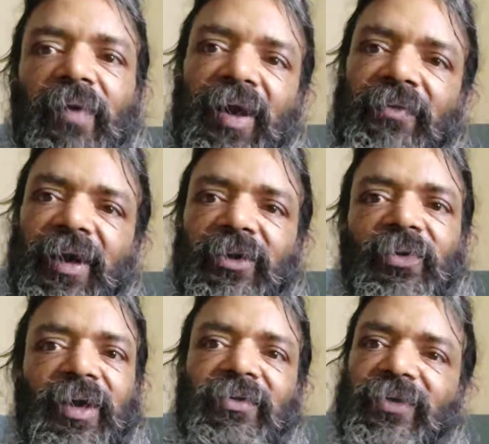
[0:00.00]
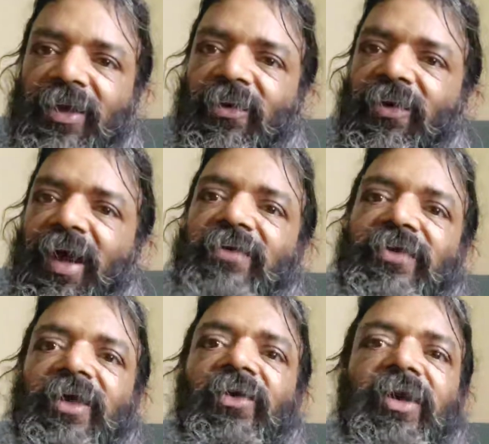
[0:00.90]
Pi by 2 is 0
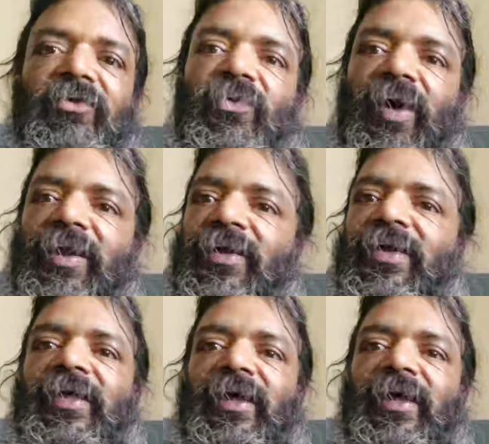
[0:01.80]
and 0 is 1.